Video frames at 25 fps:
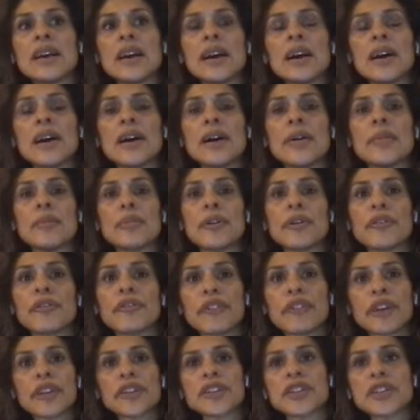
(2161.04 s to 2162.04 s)

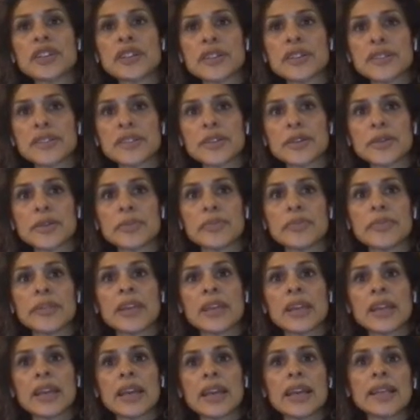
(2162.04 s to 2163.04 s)
perfectionism,
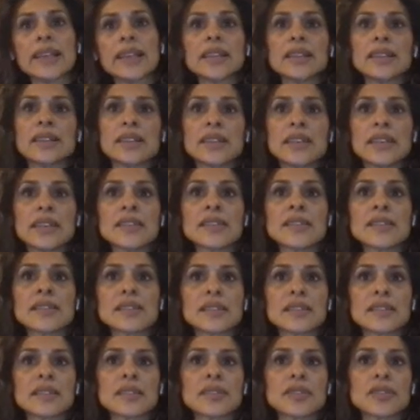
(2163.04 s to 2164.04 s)
and these
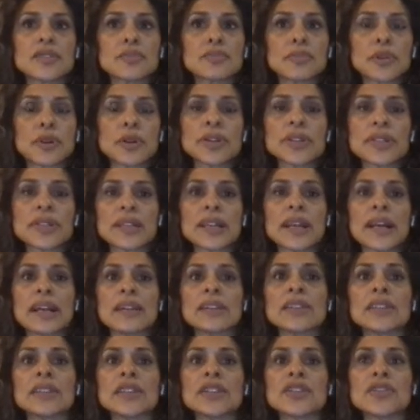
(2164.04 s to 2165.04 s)

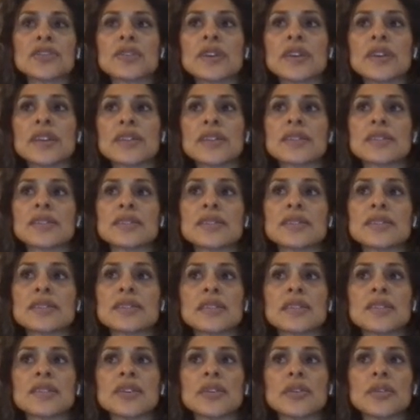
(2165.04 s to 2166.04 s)
personality traits
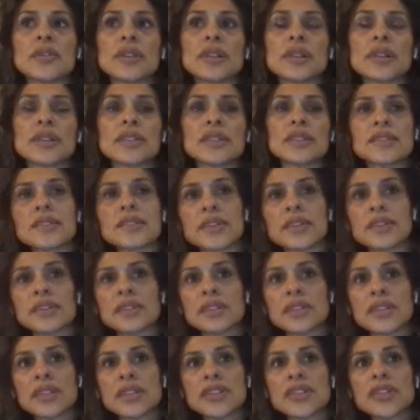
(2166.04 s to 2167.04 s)
don't
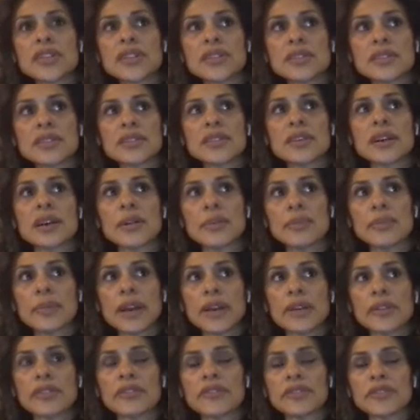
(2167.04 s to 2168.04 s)
necessarily just come
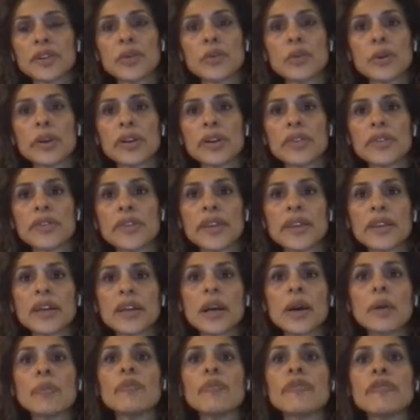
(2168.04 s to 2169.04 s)
out of nowhere. They
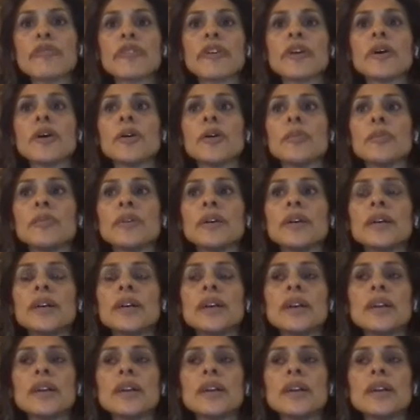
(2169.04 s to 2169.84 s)
come from,